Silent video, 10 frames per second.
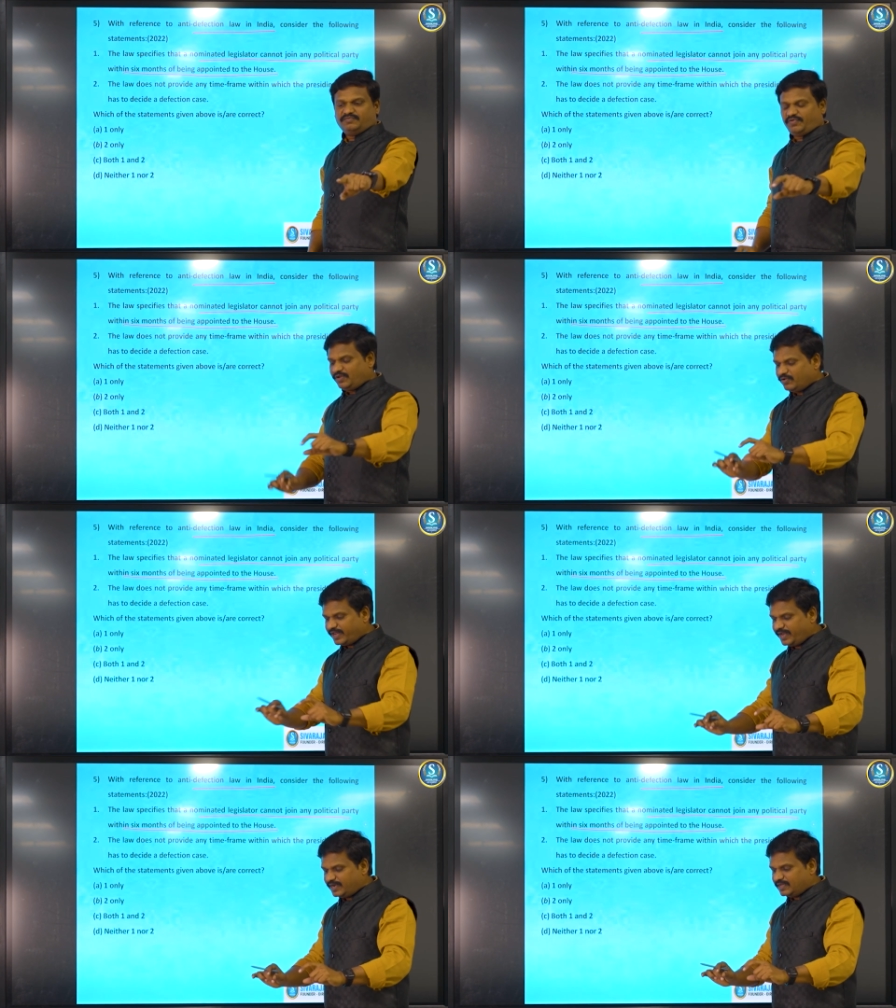When you
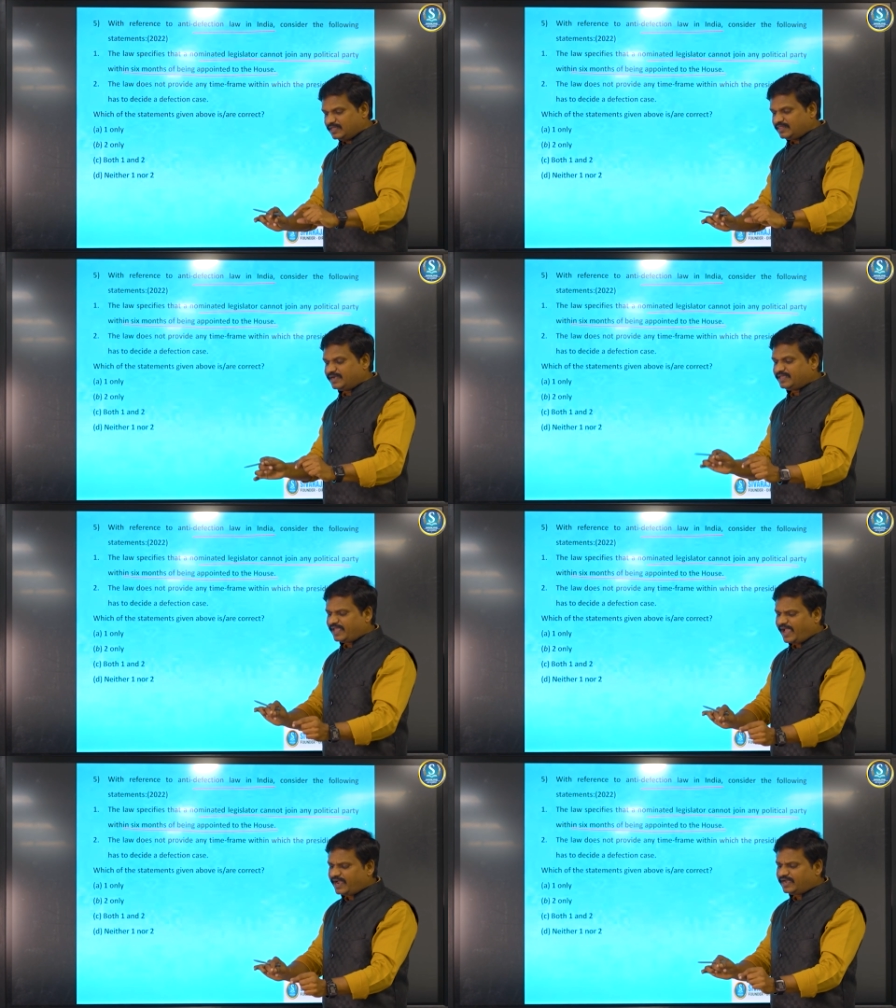read that
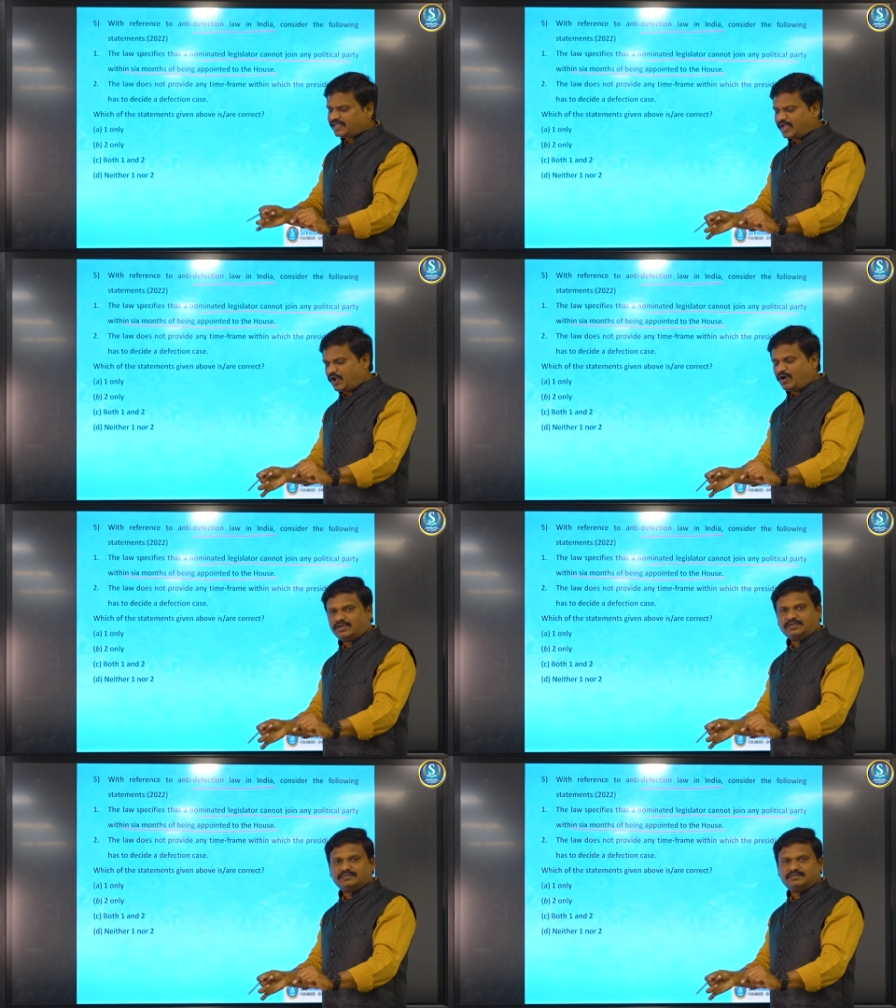
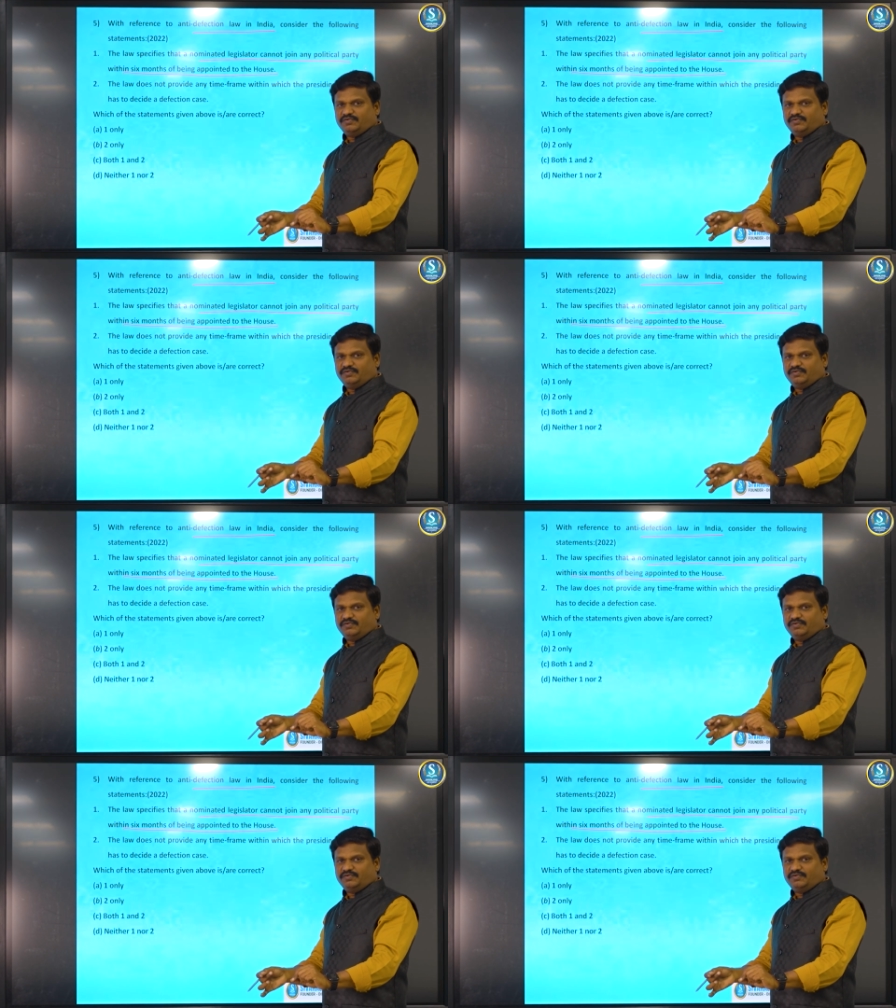cannot,